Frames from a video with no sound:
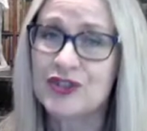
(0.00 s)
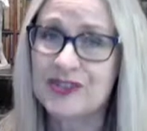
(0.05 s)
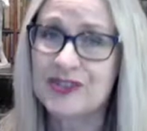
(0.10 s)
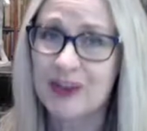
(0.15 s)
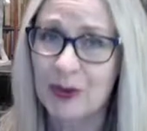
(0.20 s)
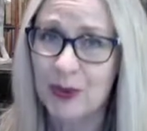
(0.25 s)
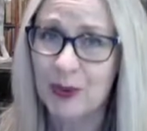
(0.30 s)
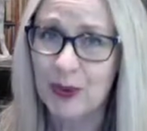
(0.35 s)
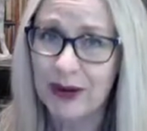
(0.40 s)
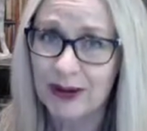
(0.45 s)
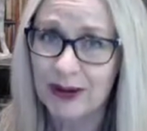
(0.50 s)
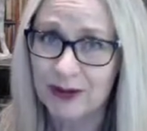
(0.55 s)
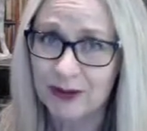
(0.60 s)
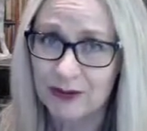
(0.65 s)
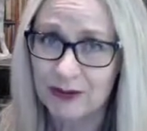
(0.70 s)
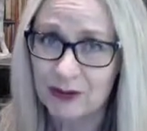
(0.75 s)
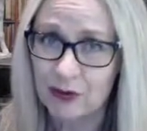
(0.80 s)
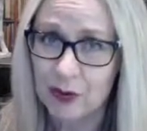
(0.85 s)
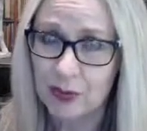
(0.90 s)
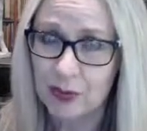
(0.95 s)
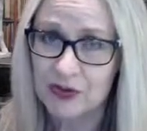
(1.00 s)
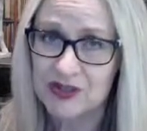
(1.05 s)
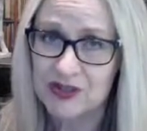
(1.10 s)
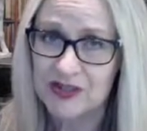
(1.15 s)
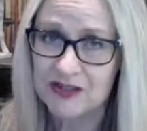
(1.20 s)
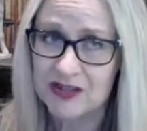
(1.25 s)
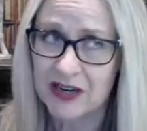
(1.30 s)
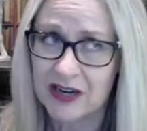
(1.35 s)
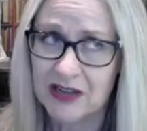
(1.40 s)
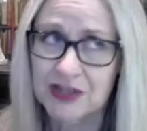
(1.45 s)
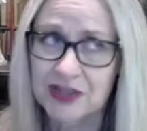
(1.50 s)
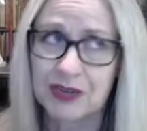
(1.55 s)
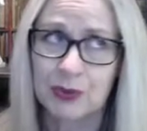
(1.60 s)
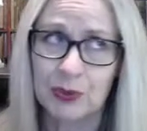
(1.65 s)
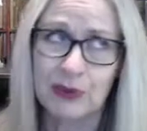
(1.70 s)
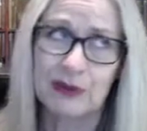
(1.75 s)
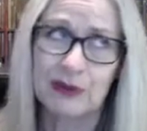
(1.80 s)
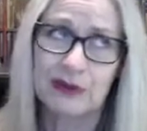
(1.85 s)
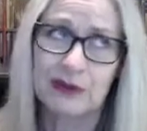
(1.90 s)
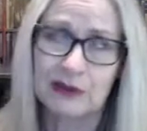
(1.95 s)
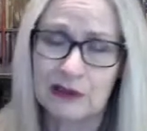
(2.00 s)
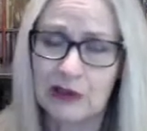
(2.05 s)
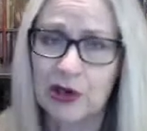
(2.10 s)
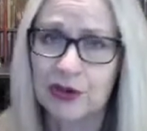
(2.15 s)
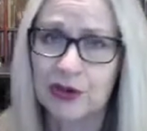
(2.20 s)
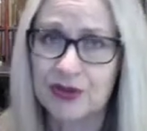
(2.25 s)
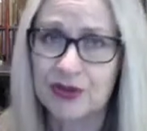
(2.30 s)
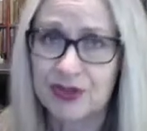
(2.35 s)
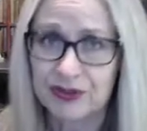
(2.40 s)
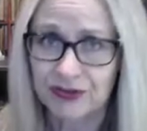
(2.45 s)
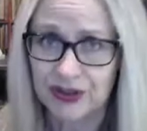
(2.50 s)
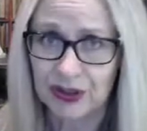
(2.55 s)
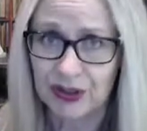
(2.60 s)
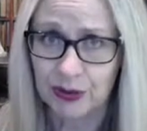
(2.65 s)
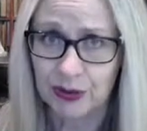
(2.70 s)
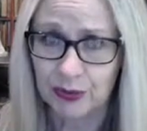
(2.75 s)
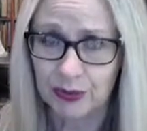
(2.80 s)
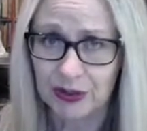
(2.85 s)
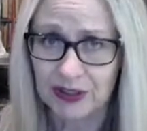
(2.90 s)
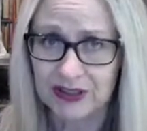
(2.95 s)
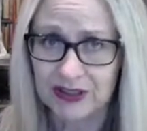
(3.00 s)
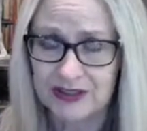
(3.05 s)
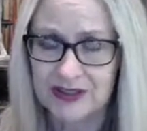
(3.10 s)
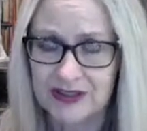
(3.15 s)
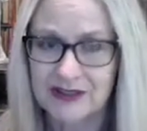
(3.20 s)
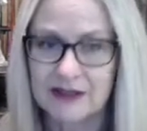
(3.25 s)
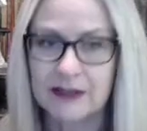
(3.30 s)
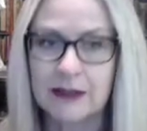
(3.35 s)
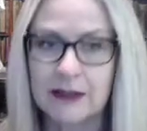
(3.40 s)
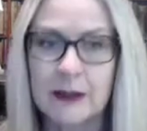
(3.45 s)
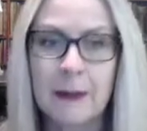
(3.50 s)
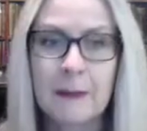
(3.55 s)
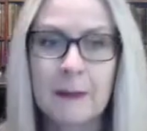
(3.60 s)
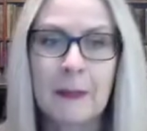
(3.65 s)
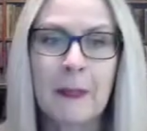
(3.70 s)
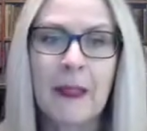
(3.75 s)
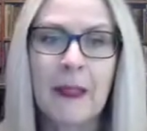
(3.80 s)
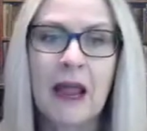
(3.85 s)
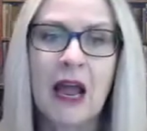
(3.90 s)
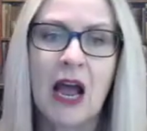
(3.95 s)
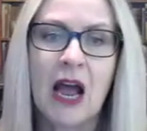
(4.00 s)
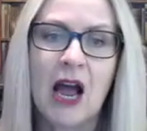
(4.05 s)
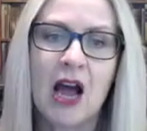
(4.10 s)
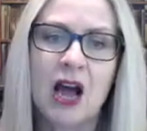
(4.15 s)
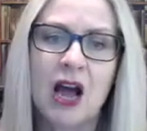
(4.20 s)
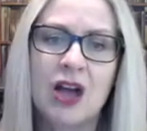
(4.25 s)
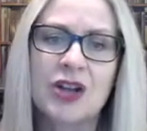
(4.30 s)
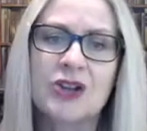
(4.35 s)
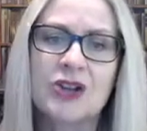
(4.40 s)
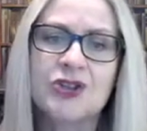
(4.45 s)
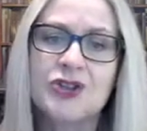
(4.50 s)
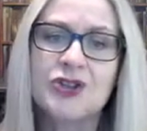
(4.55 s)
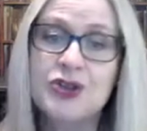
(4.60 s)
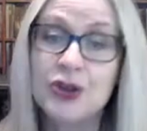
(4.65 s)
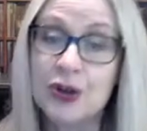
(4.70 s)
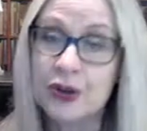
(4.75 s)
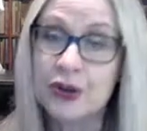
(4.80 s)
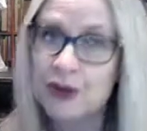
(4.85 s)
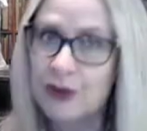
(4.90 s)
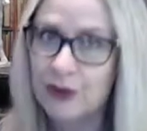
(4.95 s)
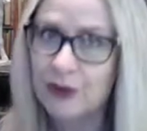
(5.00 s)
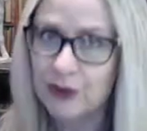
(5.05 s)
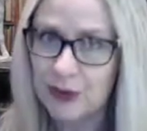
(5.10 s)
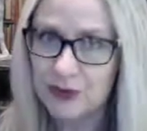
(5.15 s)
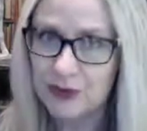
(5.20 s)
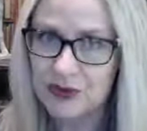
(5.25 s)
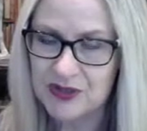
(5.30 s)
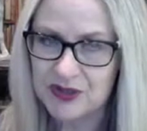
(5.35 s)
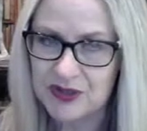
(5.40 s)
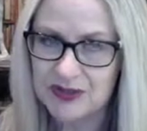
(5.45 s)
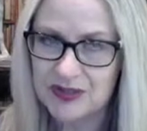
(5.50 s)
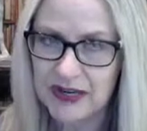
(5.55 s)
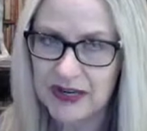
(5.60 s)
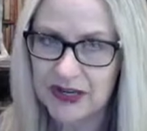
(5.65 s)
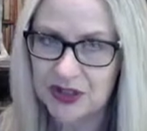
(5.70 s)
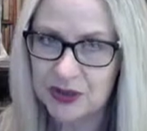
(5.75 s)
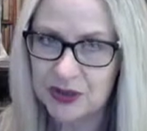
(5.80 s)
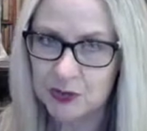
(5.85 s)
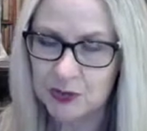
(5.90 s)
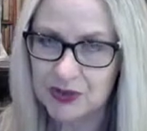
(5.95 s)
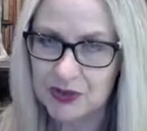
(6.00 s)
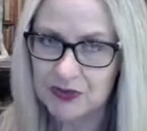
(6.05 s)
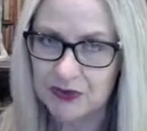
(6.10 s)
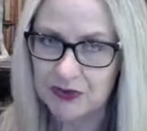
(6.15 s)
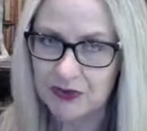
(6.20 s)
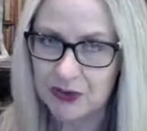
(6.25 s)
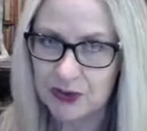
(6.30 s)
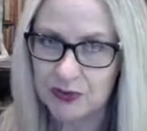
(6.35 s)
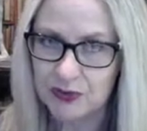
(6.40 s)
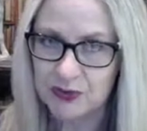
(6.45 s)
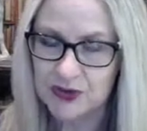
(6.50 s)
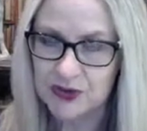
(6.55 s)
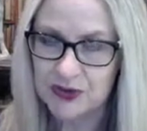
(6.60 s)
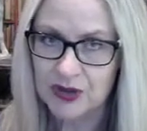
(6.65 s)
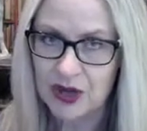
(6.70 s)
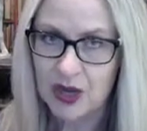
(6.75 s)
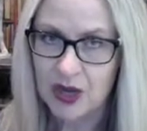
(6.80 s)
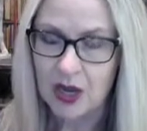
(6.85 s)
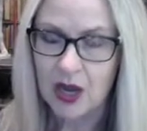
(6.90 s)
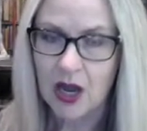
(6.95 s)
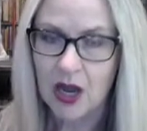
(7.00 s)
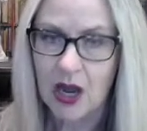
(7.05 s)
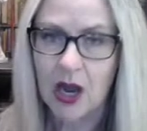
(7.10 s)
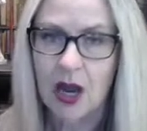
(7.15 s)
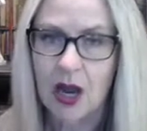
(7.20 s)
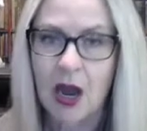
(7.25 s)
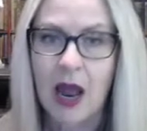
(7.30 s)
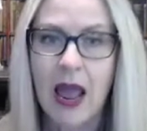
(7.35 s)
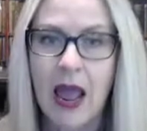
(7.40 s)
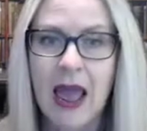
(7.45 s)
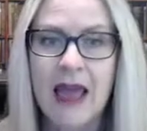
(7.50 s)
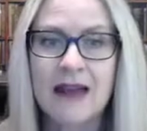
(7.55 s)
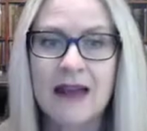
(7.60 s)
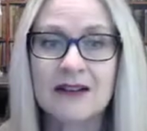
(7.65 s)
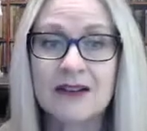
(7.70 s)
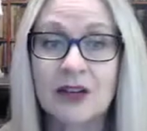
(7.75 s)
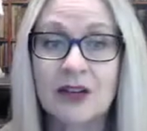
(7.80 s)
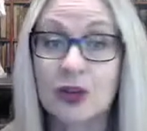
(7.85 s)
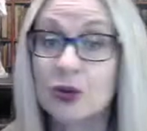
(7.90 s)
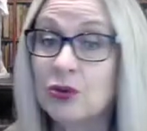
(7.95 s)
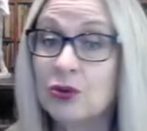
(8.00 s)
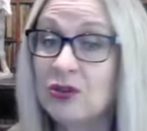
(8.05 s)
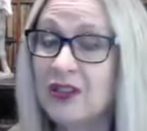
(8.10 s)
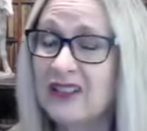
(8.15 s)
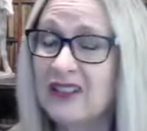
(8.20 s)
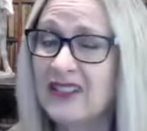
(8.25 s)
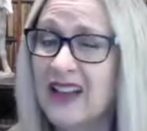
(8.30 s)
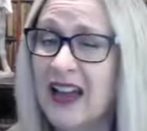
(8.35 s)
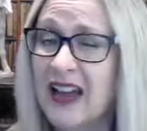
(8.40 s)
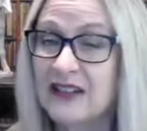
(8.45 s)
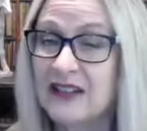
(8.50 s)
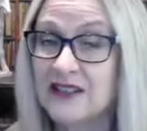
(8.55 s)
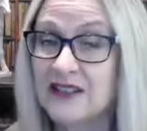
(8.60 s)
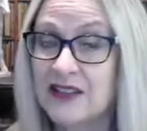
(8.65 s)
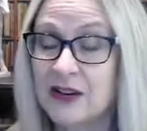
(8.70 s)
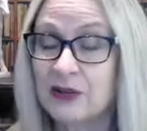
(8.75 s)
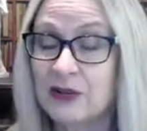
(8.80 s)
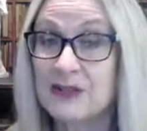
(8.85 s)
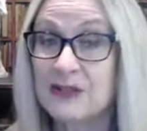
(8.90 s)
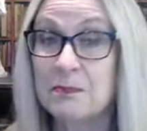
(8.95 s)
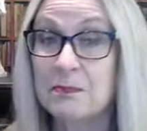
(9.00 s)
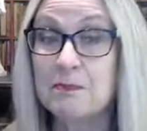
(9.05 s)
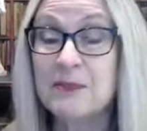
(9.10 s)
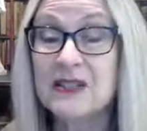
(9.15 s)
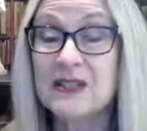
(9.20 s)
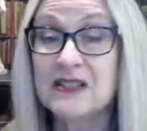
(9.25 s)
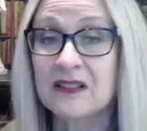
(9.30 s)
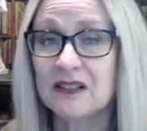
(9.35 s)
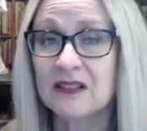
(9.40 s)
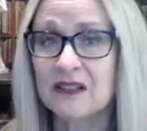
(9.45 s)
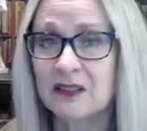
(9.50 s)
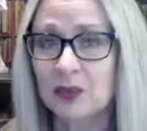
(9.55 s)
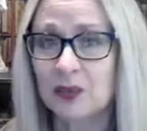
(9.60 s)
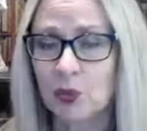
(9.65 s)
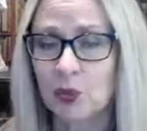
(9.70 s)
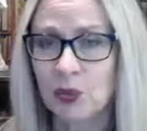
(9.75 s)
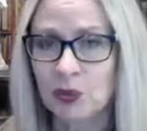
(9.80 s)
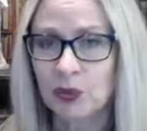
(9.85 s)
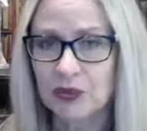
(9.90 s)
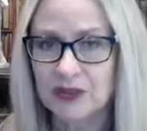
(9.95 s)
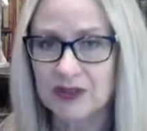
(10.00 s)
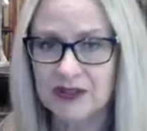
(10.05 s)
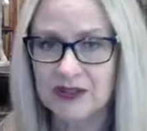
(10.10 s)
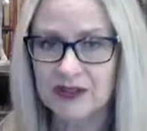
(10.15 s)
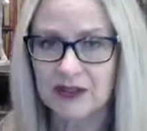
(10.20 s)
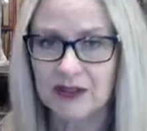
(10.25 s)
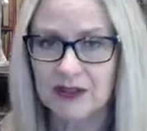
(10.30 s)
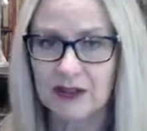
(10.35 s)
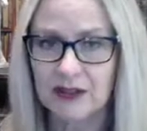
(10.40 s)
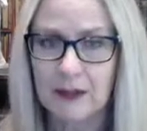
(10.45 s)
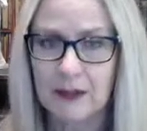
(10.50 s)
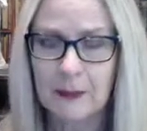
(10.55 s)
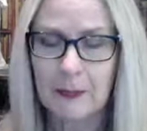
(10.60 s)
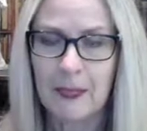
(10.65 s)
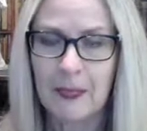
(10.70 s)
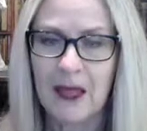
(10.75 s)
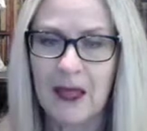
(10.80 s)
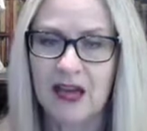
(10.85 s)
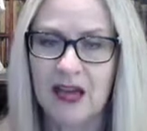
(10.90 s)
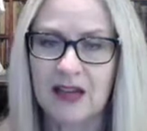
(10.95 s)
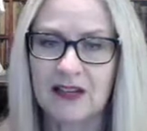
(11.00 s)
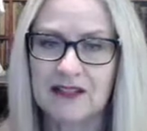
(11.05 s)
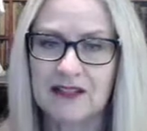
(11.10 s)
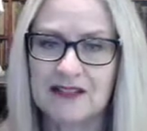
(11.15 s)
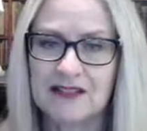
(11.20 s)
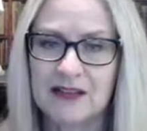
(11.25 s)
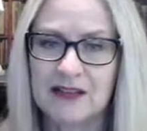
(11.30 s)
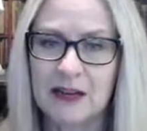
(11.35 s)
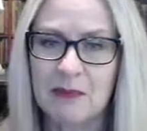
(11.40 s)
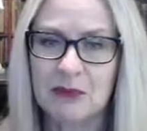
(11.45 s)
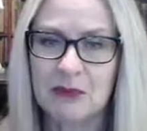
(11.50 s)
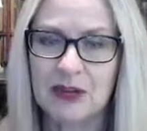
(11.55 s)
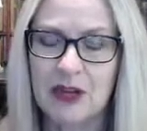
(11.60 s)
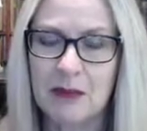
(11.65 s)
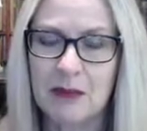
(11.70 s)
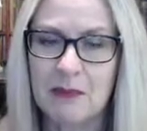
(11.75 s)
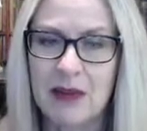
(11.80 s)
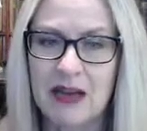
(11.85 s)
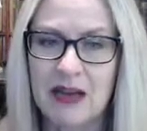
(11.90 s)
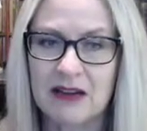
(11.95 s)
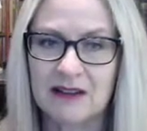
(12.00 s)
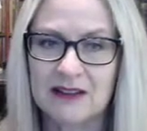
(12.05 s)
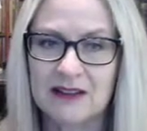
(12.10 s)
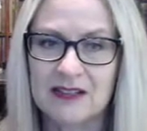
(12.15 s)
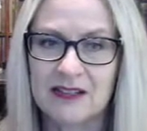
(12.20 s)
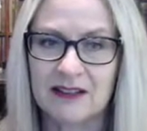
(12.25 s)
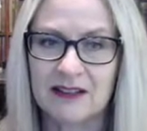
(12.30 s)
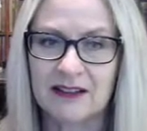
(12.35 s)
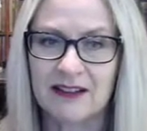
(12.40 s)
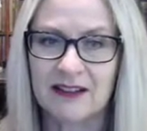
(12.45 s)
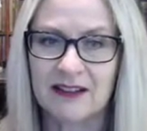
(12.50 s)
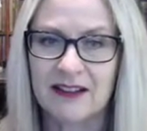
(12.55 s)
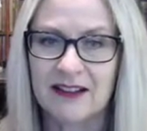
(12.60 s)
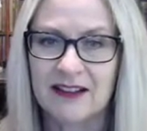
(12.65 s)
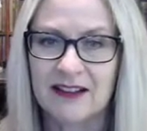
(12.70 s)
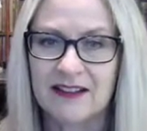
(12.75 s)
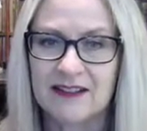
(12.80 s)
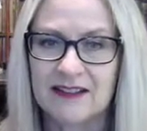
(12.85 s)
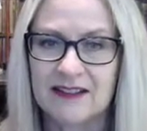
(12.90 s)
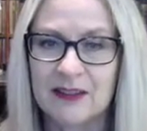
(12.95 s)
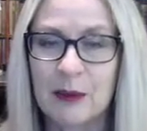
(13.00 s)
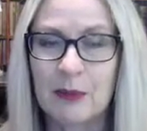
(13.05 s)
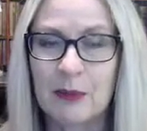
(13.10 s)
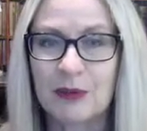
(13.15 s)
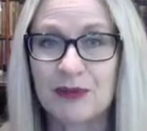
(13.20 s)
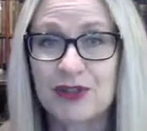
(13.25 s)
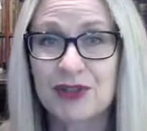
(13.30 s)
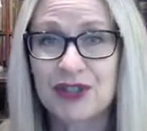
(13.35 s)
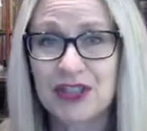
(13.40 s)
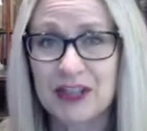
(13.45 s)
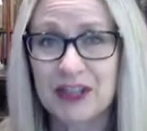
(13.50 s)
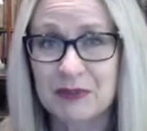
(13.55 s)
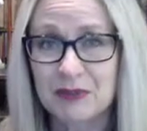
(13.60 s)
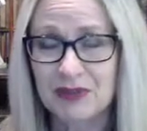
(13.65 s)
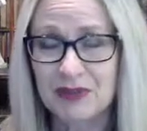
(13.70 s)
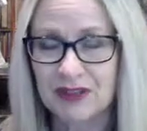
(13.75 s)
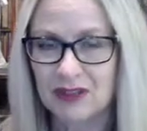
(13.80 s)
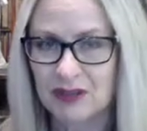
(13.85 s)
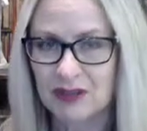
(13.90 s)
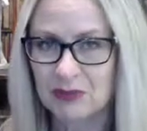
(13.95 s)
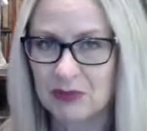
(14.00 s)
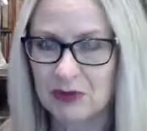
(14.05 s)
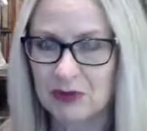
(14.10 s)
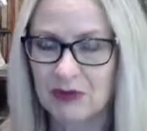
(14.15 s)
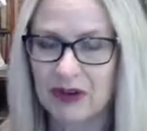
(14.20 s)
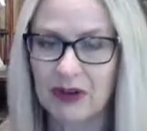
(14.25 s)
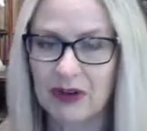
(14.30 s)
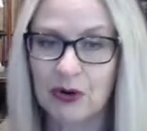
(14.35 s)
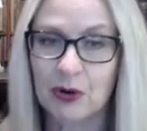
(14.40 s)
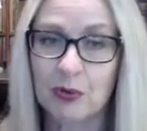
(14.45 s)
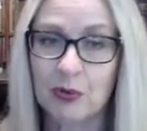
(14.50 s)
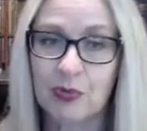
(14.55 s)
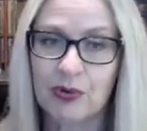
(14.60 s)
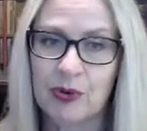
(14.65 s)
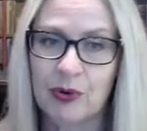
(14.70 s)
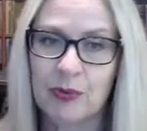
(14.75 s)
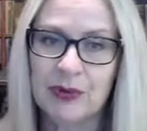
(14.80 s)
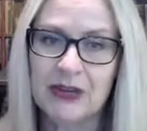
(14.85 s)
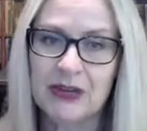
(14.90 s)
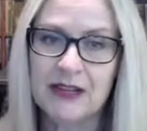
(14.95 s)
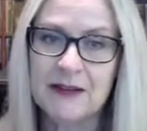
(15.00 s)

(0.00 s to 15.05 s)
aware of the representation. Well, it goes to figure, really, doesn't it? Knew the representation was false. And a good little case there is Bissett and Wilkinson, a statement about the number of sheep that could be run on a property,